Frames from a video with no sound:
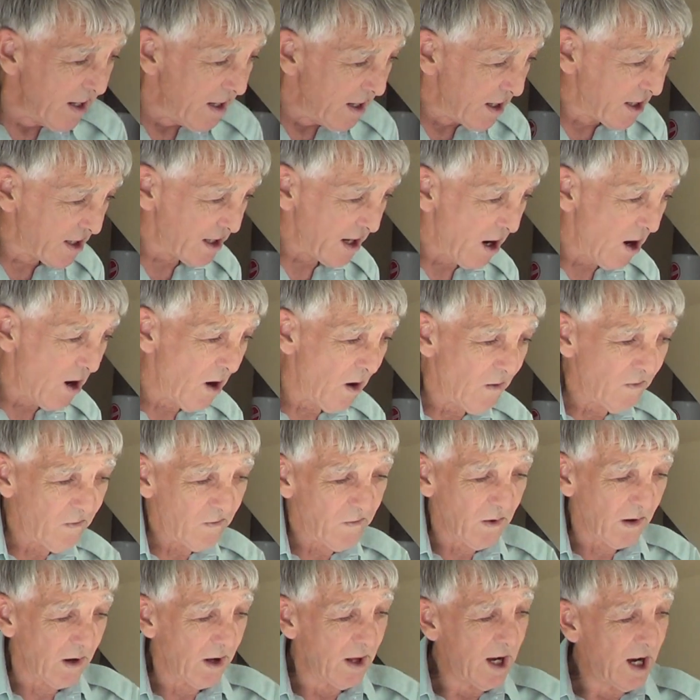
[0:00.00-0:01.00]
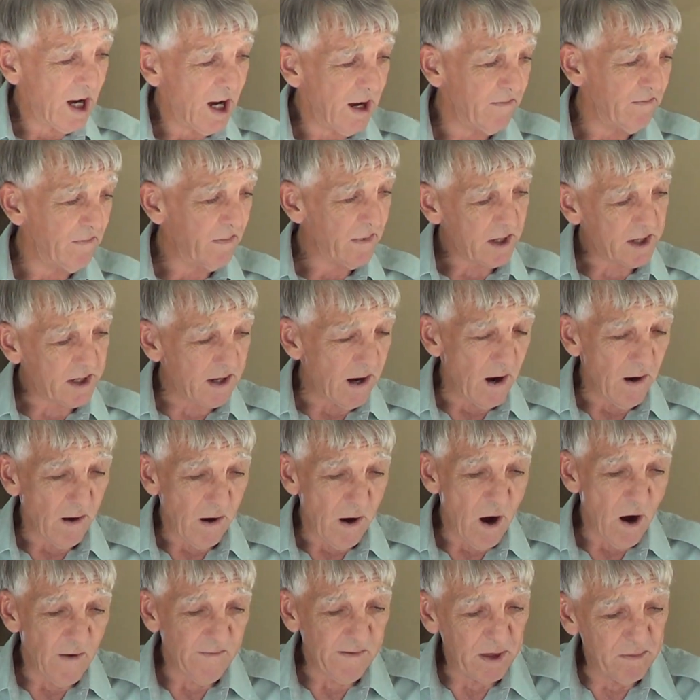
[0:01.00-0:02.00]
So we're going to start
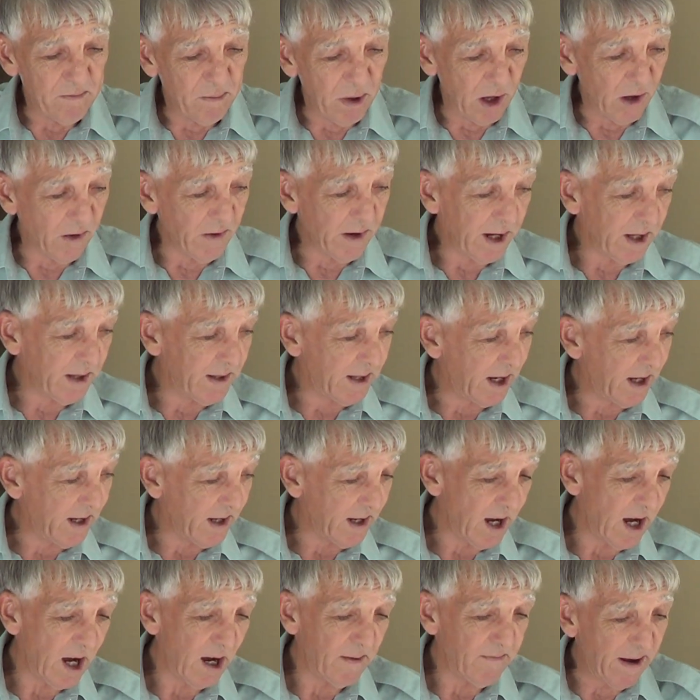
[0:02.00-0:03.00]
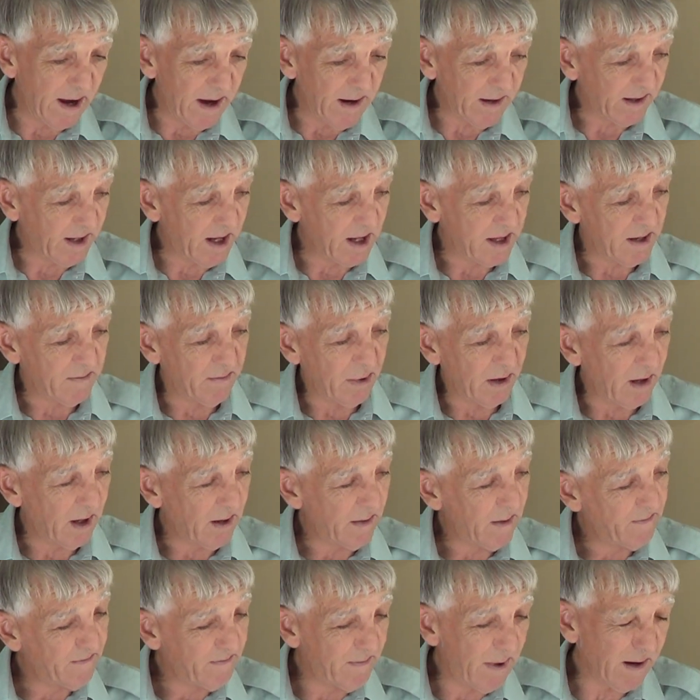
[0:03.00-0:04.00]
off with bluing get
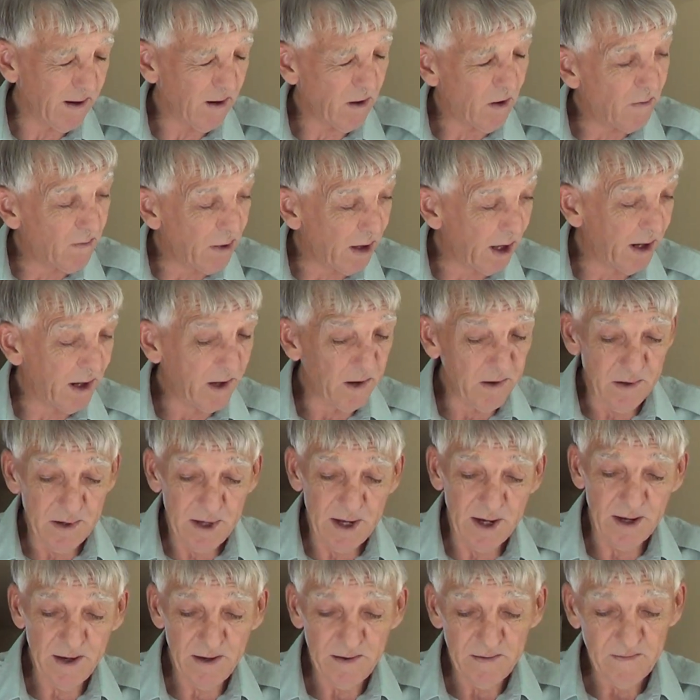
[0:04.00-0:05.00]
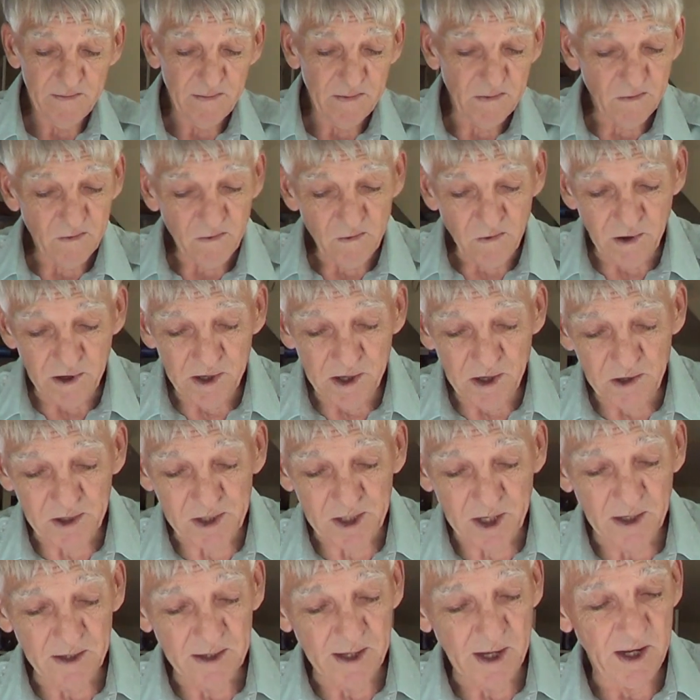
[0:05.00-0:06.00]
the barrel blued. We're
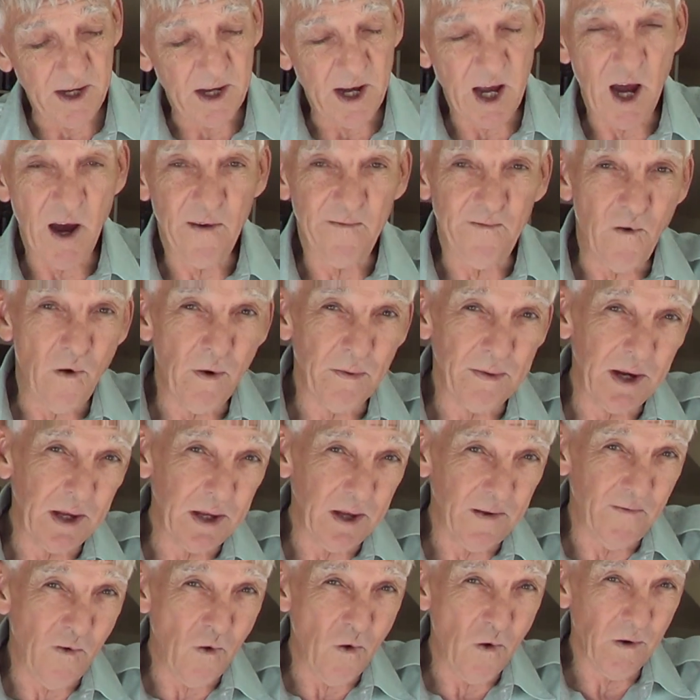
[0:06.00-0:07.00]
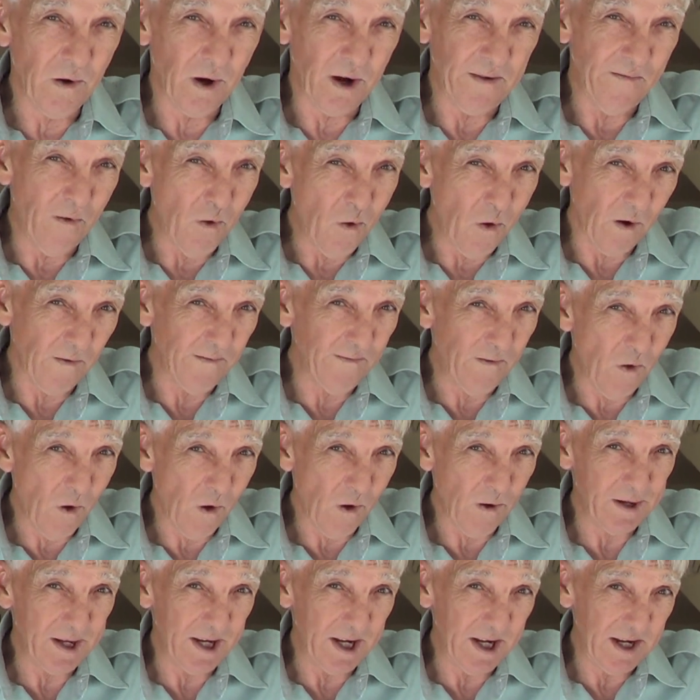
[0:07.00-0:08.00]
using the Formula
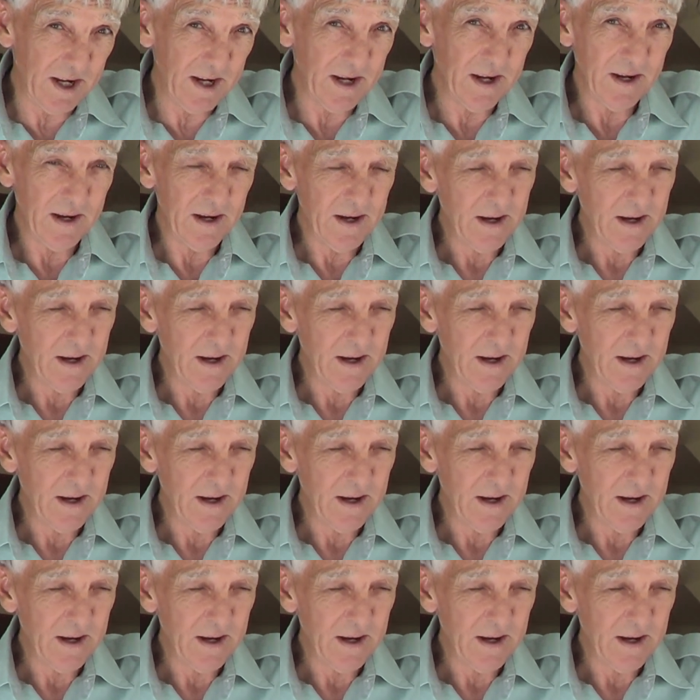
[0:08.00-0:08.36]
4440.